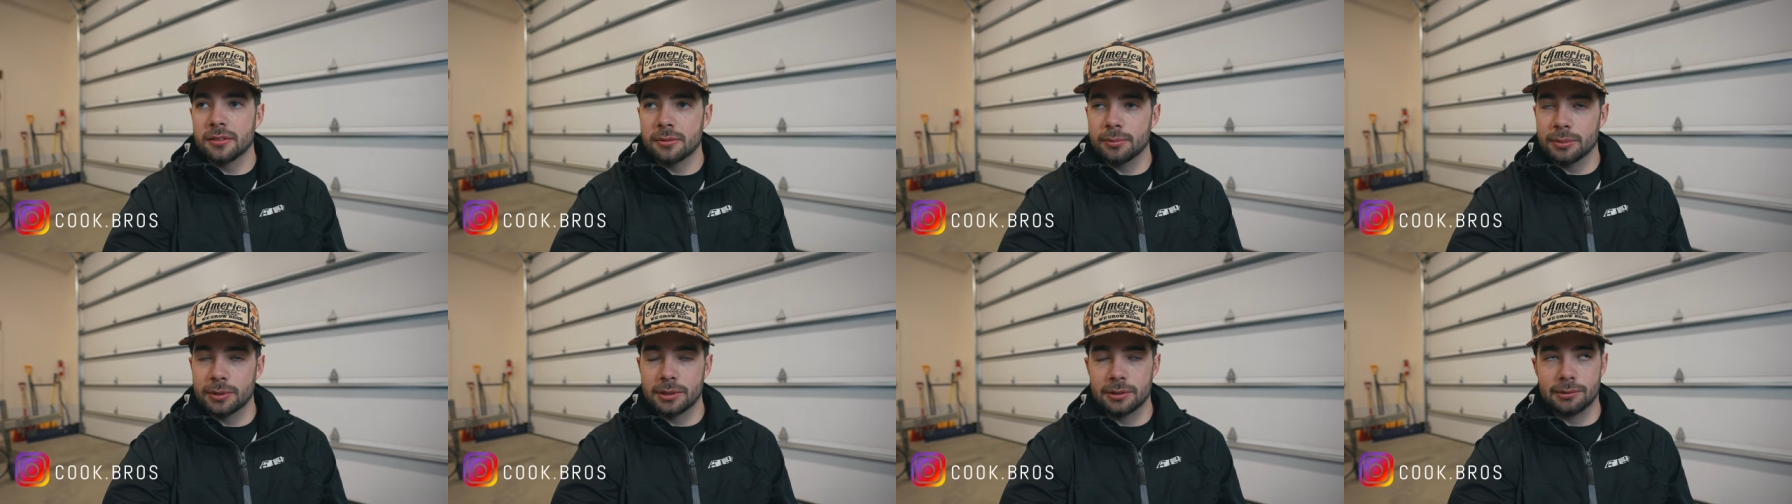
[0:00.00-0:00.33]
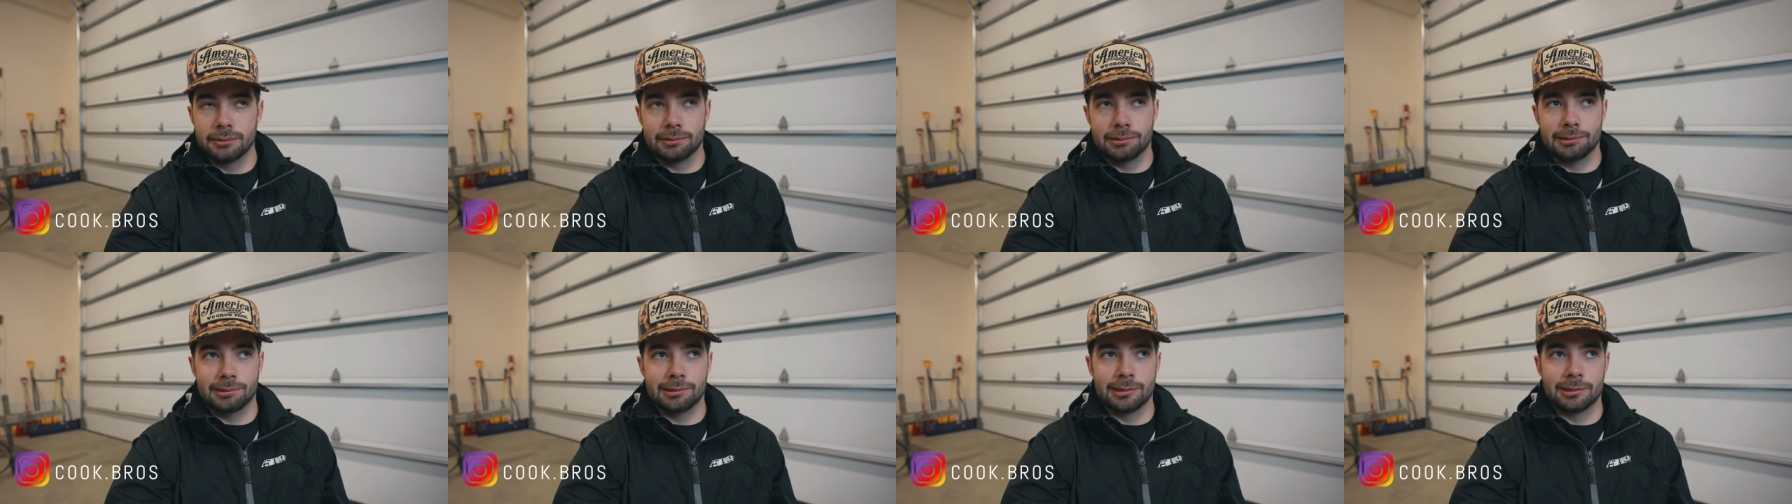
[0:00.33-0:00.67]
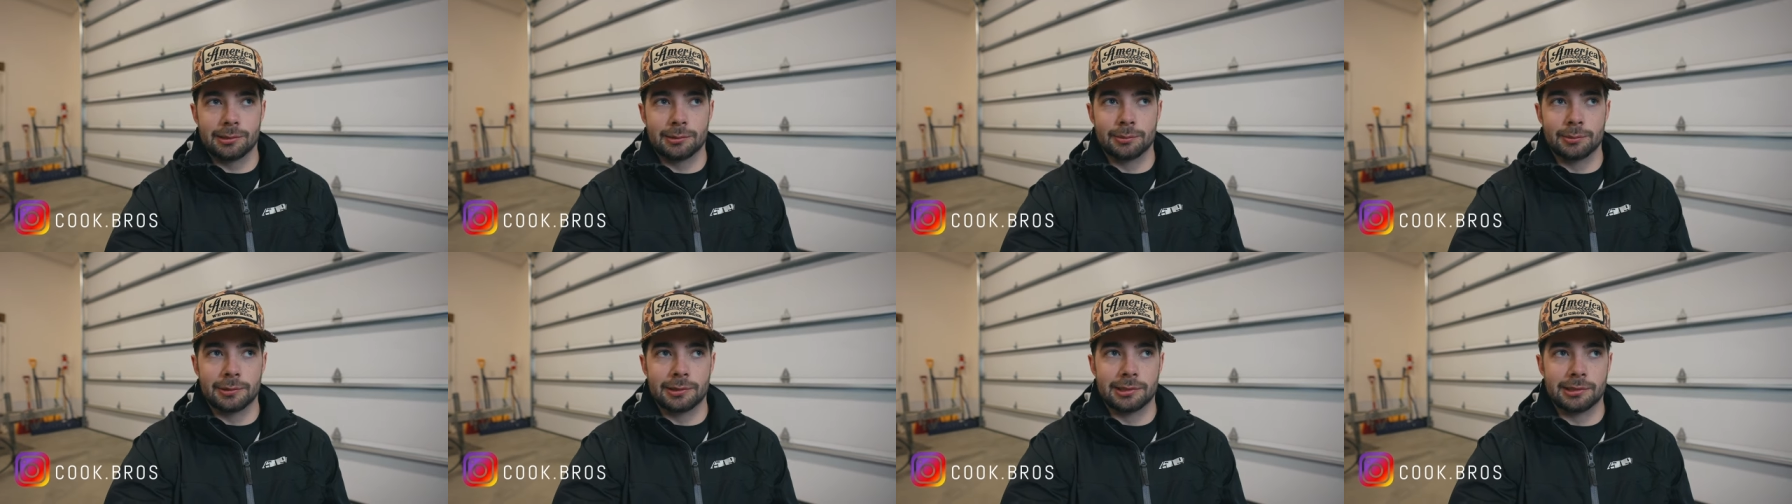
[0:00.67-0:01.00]
About
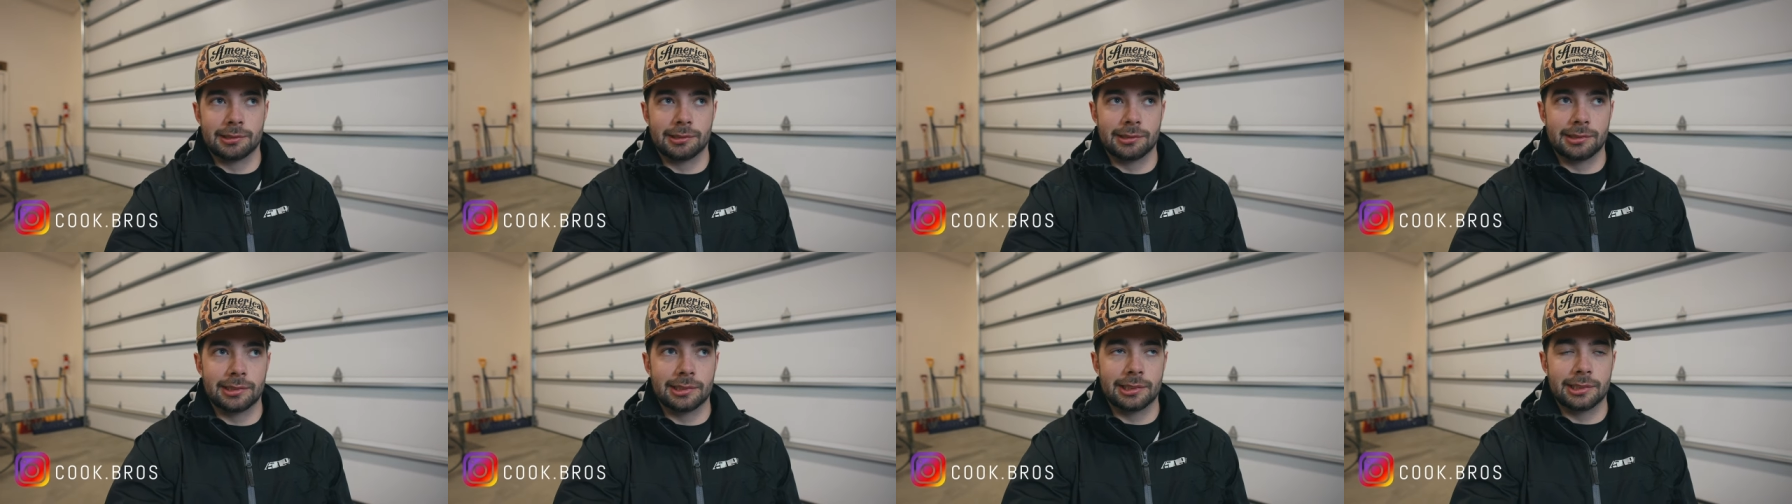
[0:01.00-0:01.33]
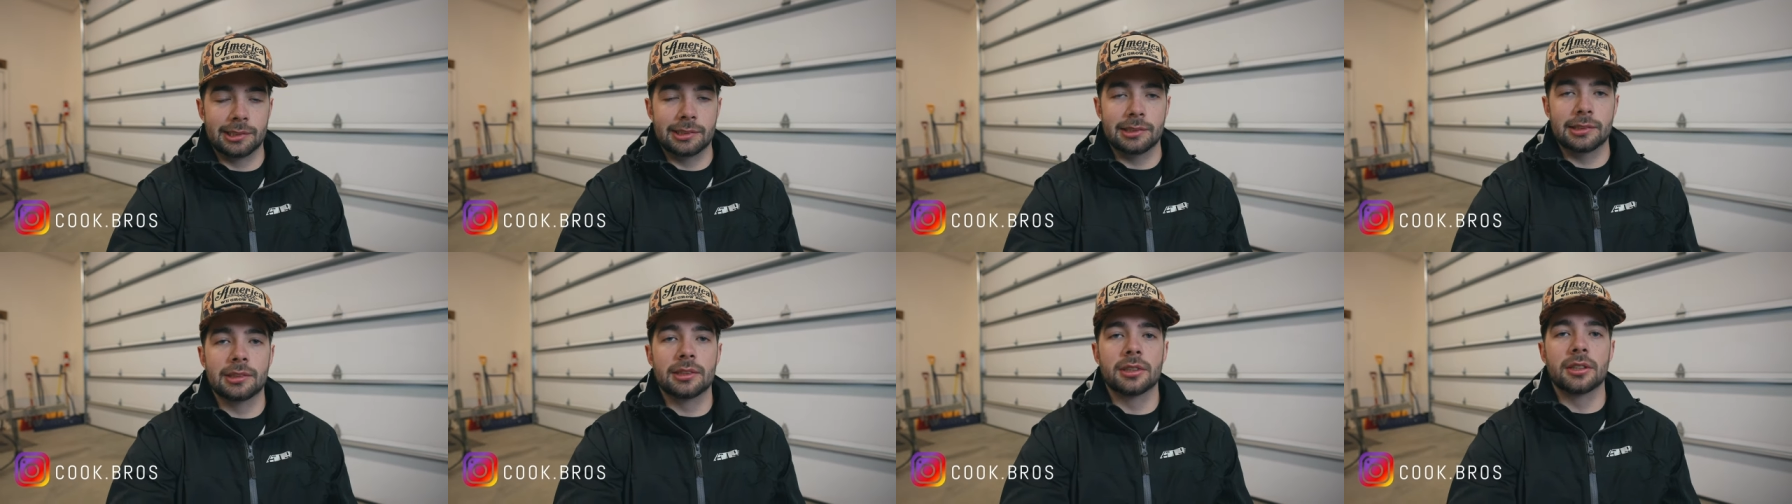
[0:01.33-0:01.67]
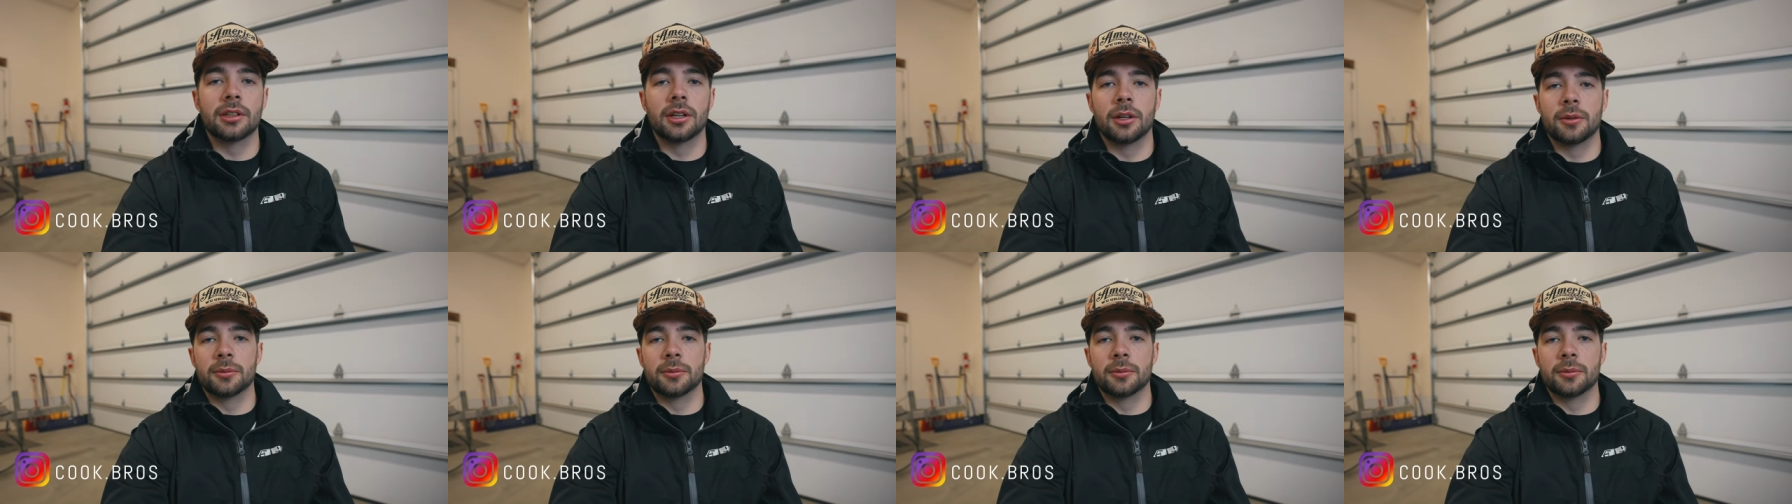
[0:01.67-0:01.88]
six months late. No,